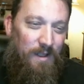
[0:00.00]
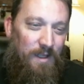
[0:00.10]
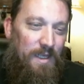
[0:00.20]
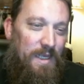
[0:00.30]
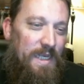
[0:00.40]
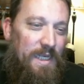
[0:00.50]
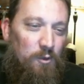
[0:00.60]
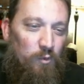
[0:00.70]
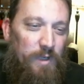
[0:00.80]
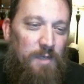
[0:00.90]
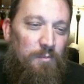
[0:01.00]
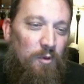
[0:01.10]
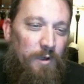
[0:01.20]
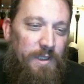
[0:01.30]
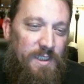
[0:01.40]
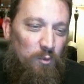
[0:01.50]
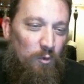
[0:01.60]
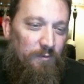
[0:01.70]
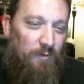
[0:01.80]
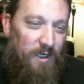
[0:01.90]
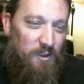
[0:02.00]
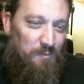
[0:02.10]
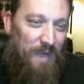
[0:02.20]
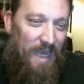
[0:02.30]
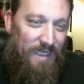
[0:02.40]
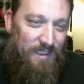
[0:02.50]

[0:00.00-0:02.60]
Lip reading: He had redeployed these Wolf Riders back